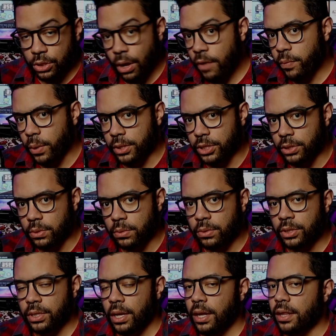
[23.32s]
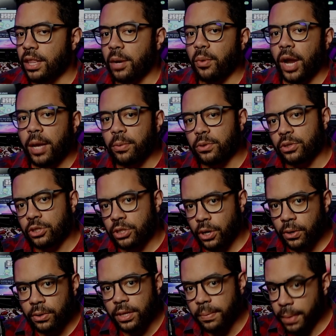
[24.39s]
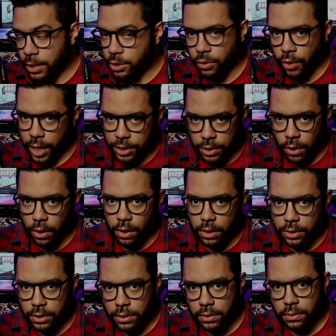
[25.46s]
software tunes, they were able to turn them into race cars.